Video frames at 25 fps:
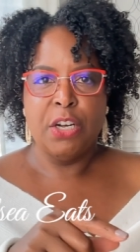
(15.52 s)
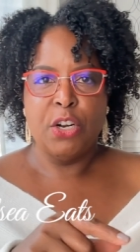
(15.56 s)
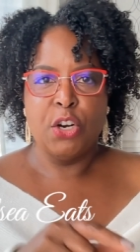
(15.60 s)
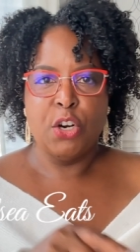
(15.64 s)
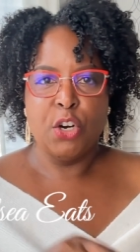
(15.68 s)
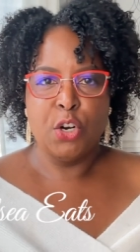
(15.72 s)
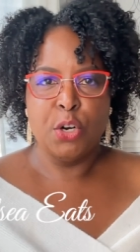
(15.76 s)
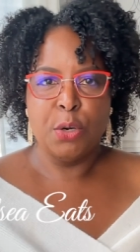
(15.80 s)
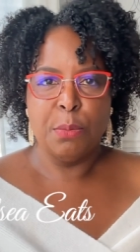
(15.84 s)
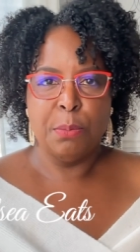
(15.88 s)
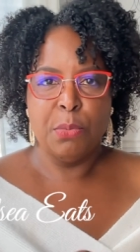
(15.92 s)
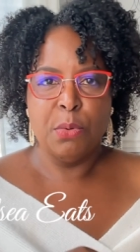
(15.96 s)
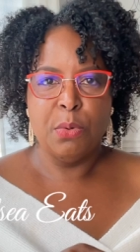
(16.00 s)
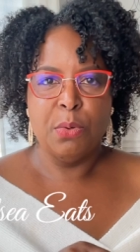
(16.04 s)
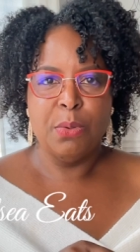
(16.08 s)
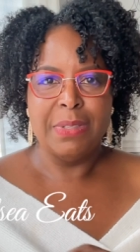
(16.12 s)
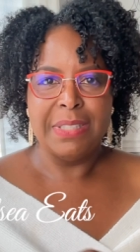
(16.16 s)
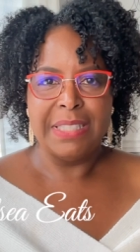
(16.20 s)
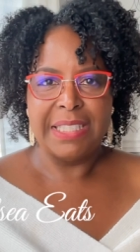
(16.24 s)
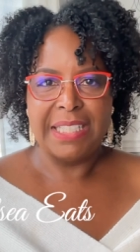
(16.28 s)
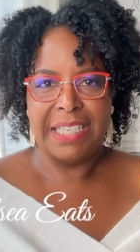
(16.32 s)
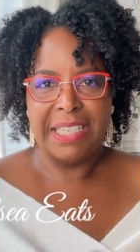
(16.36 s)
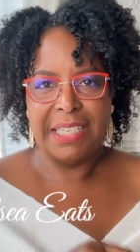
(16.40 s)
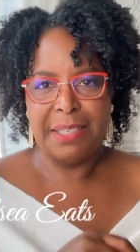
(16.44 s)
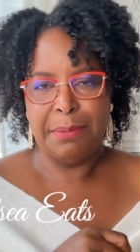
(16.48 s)
Herbal
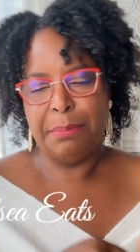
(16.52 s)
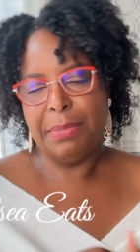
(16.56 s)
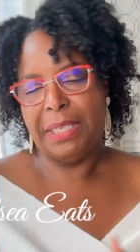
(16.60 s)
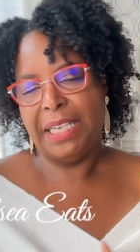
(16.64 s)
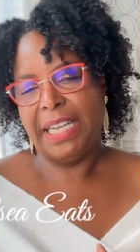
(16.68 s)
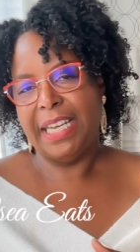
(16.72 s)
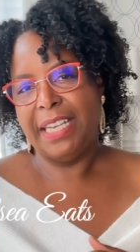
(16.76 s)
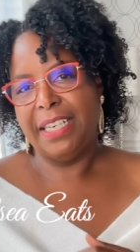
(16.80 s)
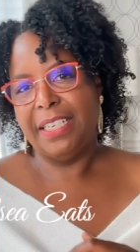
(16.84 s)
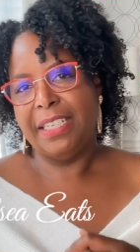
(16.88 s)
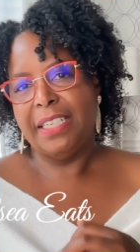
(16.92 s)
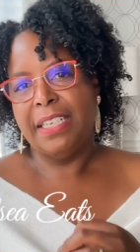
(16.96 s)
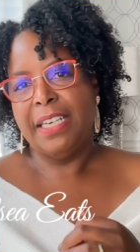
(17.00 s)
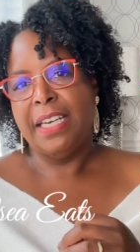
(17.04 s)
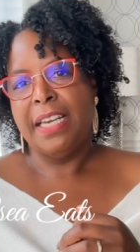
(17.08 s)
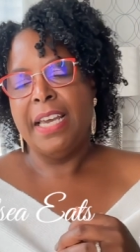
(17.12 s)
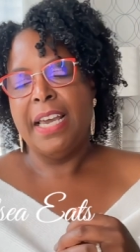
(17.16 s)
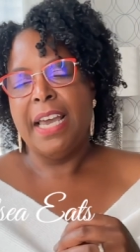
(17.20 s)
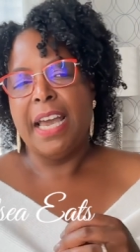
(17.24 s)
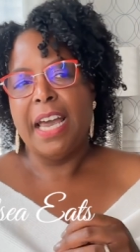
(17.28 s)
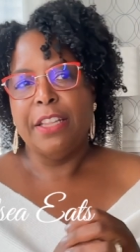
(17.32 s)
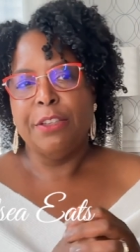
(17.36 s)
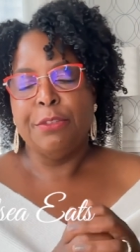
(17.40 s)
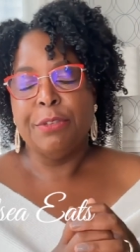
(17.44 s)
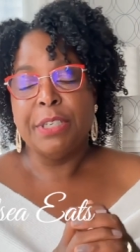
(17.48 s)
Tea Blend.
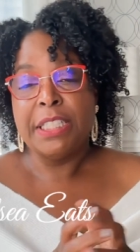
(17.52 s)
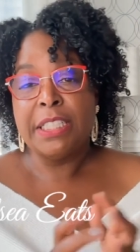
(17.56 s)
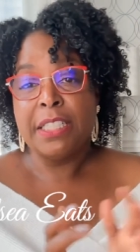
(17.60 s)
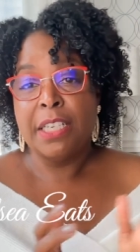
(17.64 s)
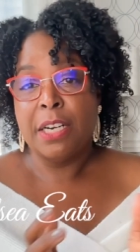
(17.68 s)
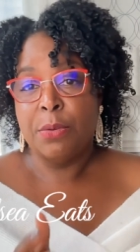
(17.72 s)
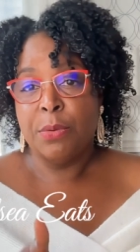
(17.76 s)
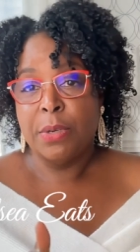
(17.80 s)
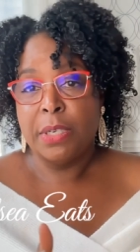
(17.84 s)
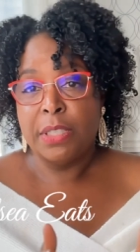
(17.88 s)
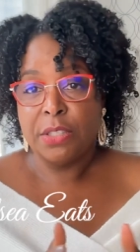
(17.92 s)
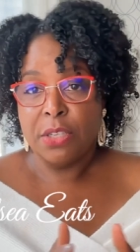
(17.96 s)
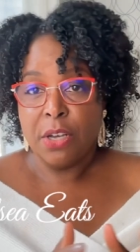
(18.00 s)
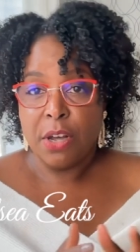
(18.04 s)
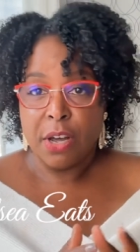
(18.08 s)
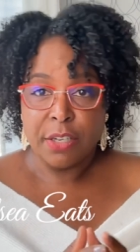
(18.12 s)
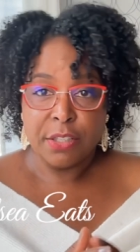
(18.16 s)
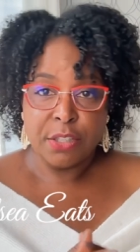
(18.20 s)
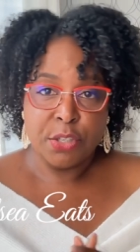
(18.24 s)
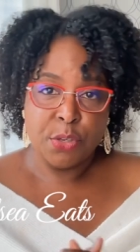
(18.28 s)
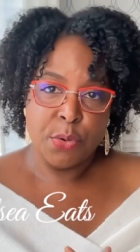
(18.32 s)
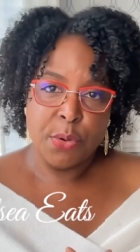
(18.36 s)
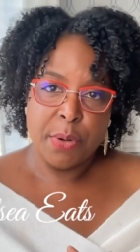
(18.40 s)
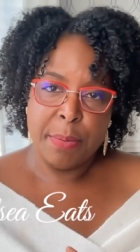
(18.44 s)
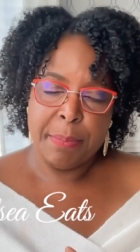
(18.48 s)
And the reason I want to talk
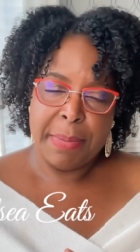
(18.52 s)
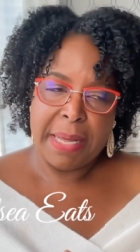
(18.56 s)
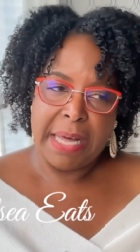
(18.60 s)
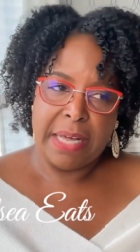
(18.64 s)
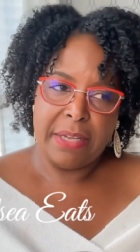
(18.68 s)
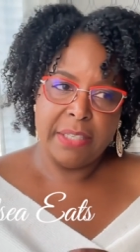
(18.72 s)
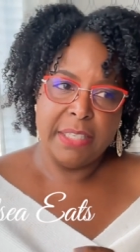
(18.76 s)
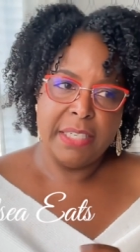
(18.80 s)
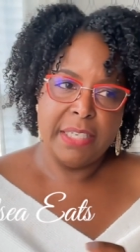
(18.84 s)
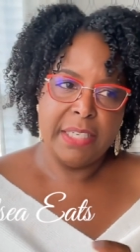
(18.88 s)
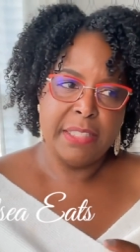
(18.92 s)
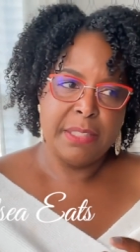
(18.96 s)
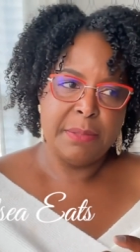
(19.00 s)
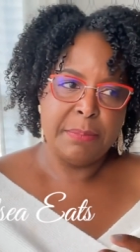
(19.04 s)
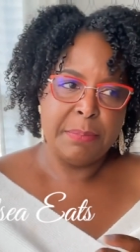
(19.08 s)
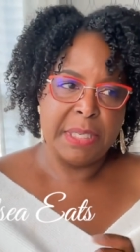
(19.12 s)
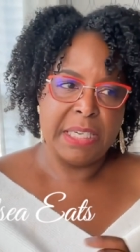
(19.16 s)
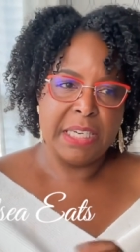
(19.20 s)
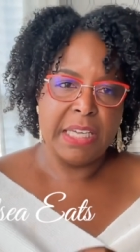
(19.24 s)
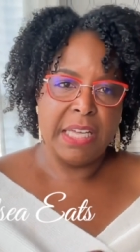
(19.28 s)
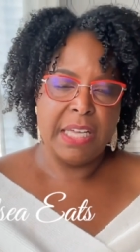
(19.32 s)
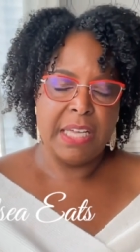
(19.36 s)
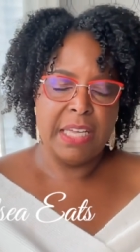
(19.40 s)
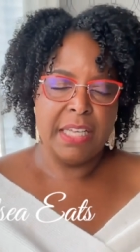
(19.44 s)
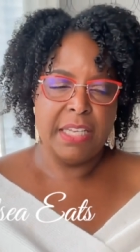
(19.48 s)
to you about it is
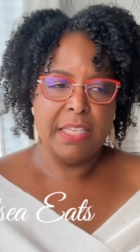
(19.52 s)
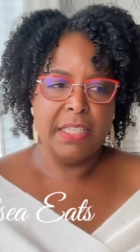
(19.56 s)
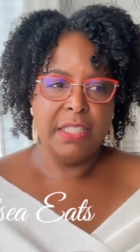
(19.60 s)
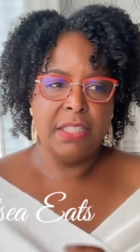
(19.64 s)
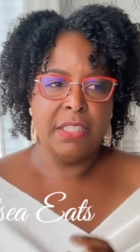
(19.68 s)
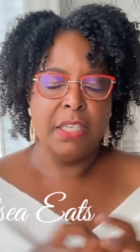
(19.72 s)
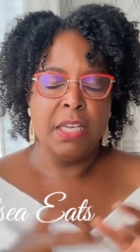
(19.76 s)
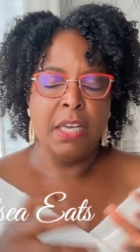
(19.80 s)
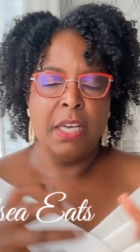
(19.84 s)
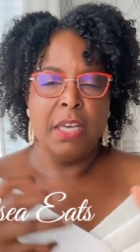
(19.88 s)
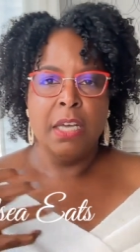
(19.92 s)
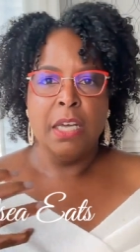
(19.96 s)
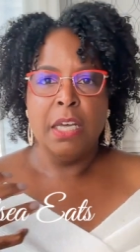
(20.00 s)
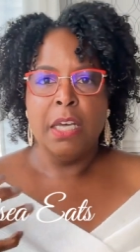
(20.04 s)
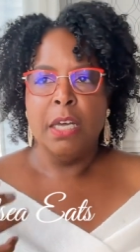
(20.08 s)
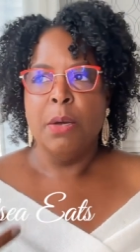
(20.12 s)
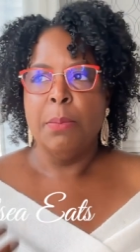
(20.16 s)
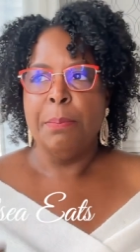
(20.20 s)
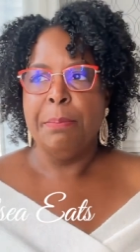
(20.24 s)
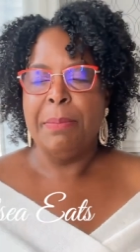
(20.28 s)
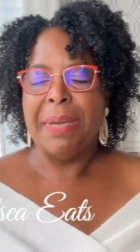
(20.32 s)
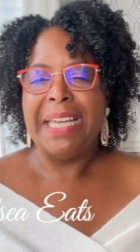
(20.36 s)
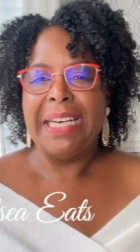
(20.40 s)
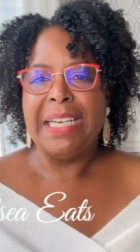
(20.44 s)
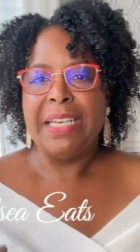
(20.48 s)
because
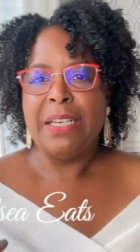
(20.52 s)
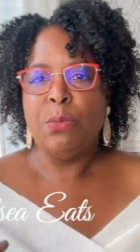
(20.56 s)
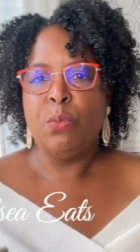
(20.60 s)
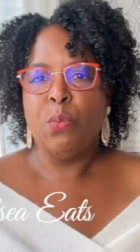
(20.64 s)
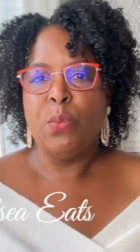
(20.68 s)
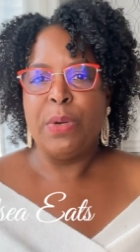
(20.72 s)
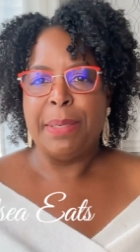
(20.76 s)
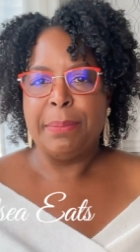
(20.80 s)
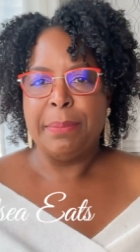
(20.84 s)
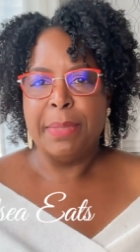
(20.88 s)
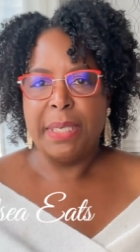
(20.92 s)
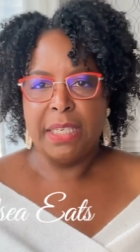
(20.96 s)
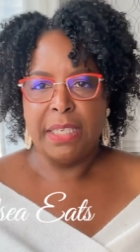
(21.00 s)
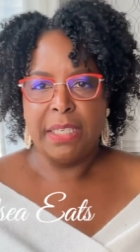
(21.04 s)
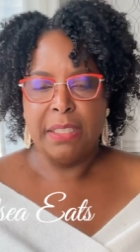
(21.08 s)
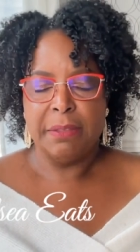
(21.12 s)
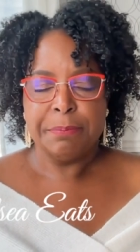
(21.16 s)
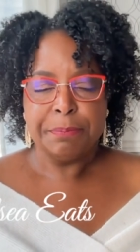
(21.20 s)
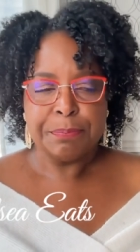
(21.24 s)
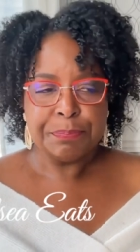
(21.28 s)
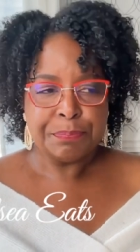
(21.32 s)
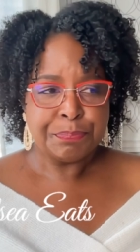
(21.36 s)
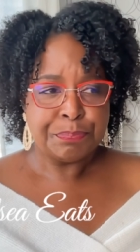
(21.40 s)
many women